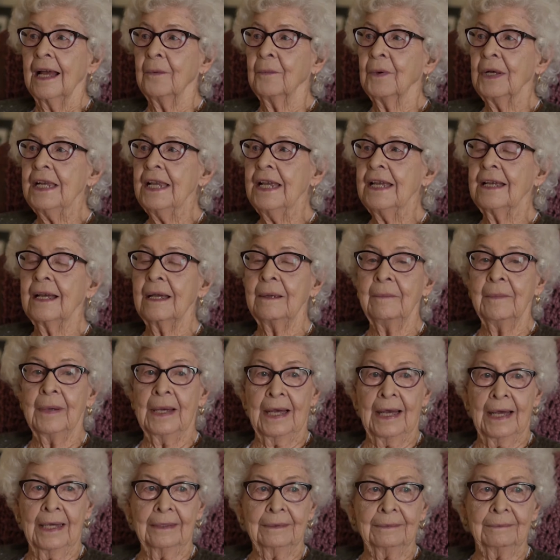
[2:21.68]
And when he came
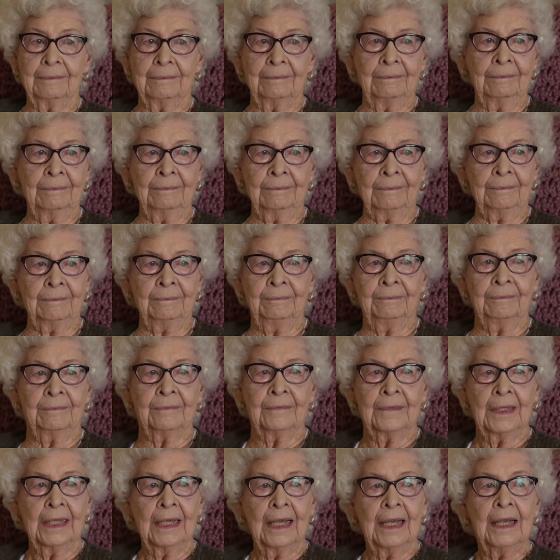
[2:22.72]
back,
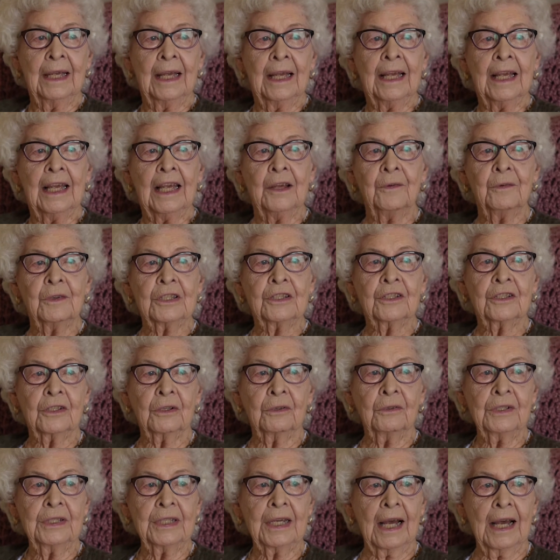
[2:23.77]
he was
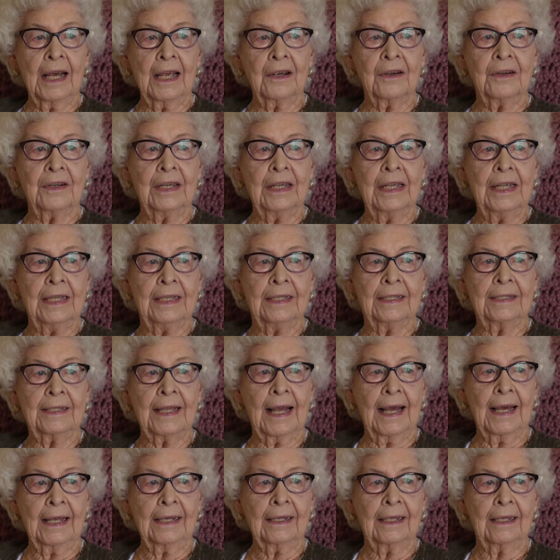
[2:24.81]
so tired, he
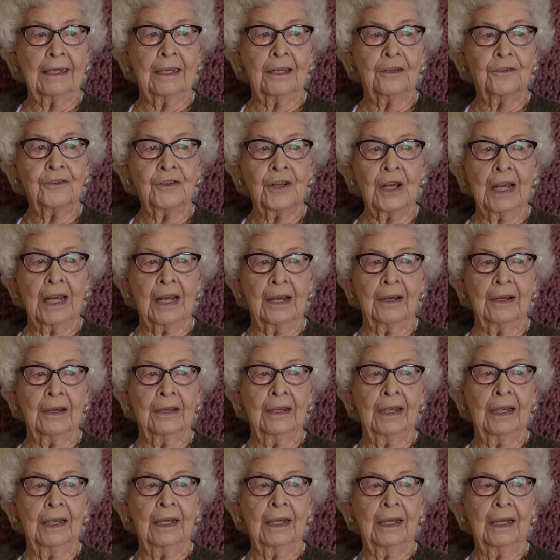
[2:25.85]
sat in a chair
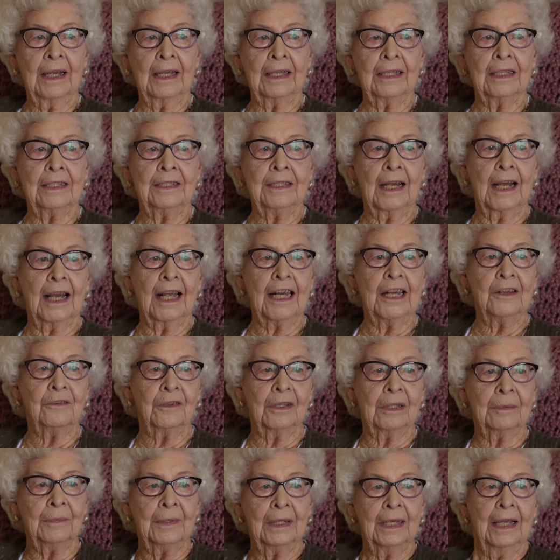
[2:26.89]
in the dining
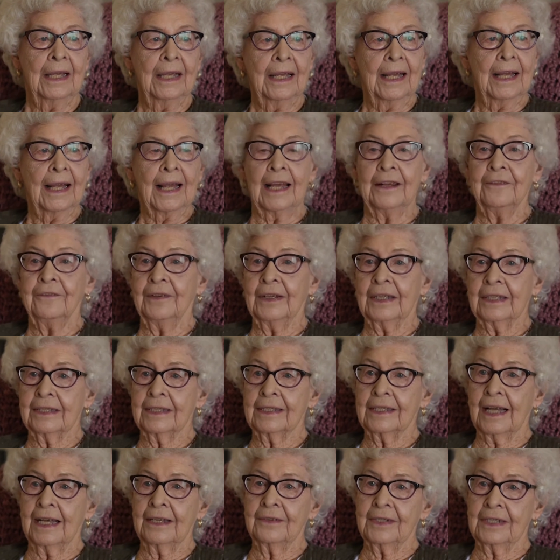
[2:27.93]
room and fell
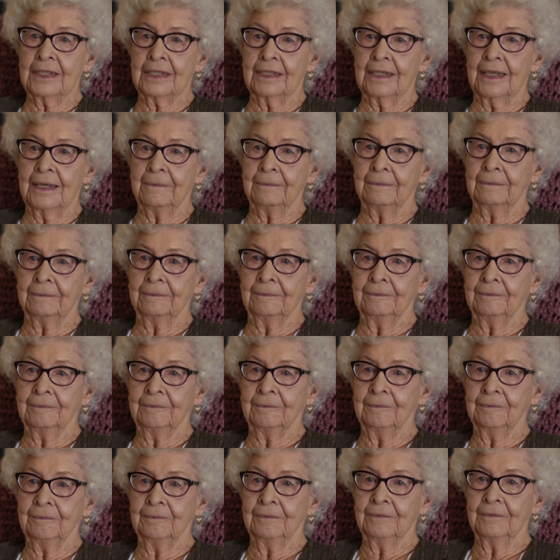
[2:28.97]
sound asleep.
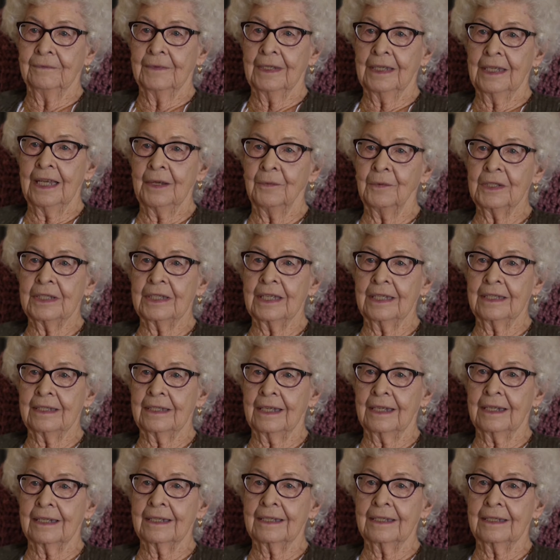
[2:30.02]
He was
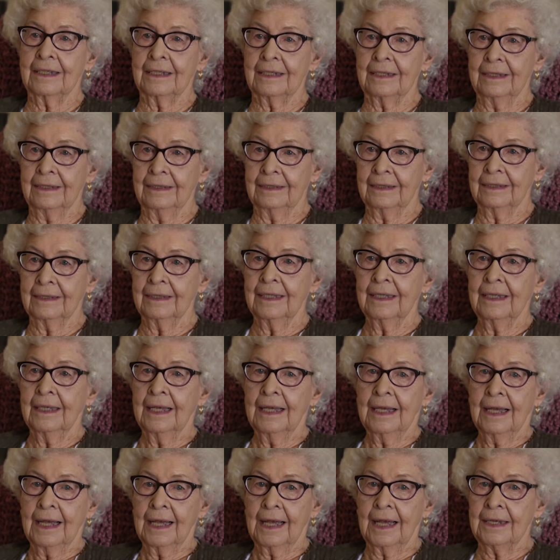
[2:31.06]
exhausted
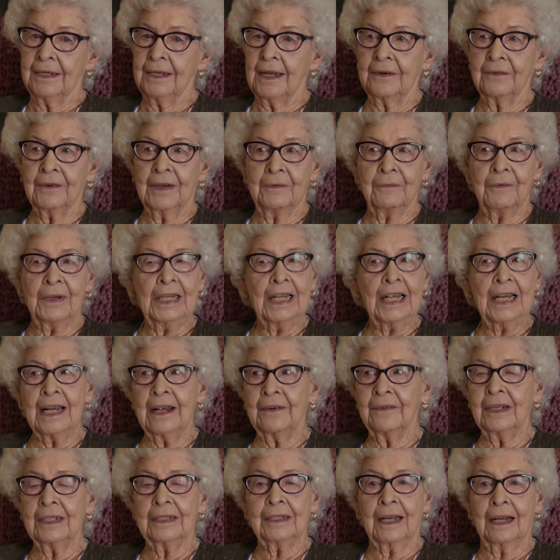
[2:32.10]
and
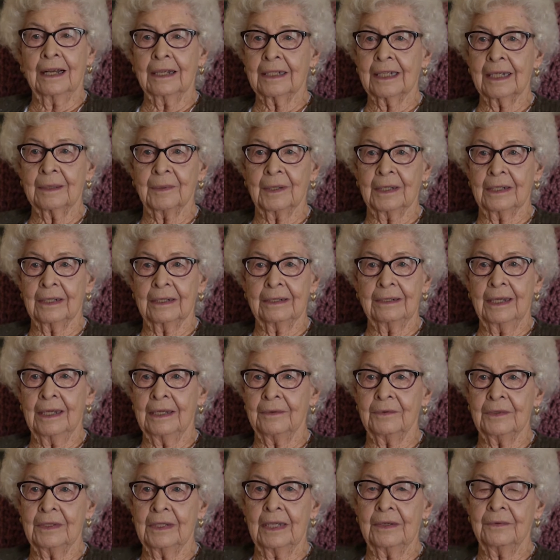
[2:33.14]
never talked about it.
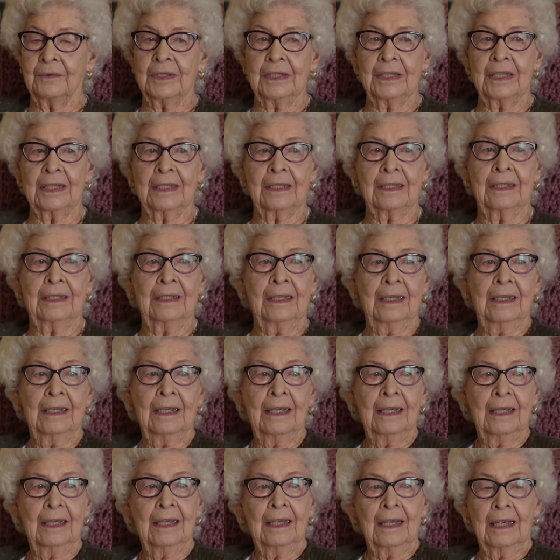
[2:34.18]
He was just
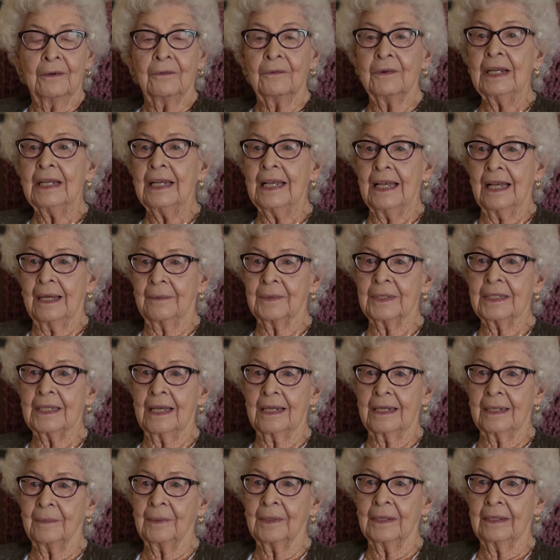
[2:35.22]
really
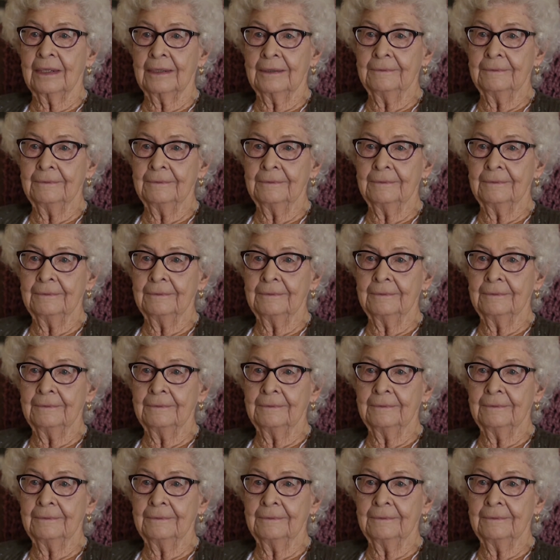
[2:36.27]
upset about